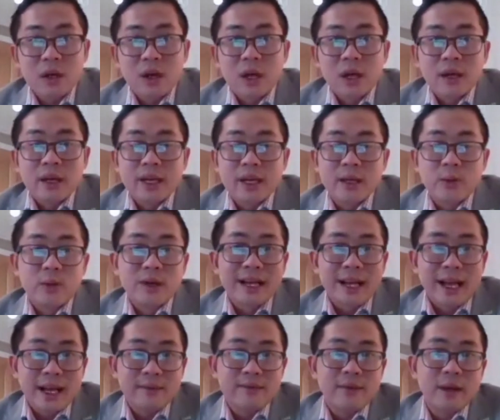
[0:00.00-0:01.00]
It will help
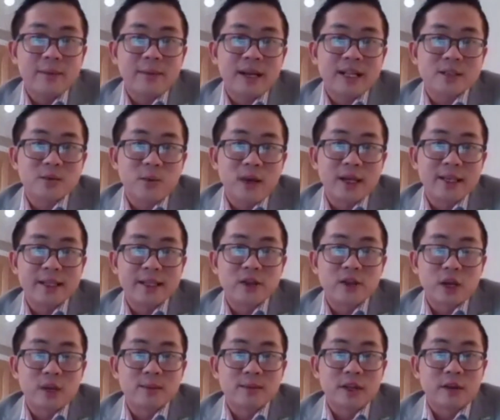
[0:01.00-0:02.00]
them as well in
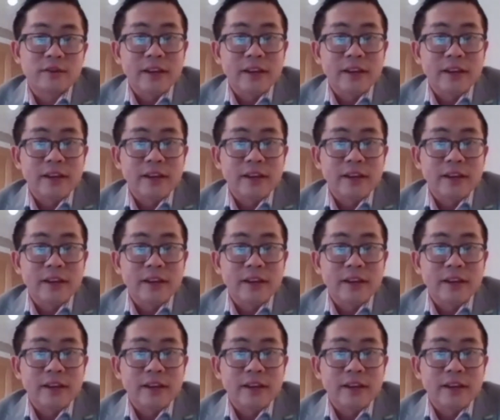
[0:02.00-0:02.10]
terms of their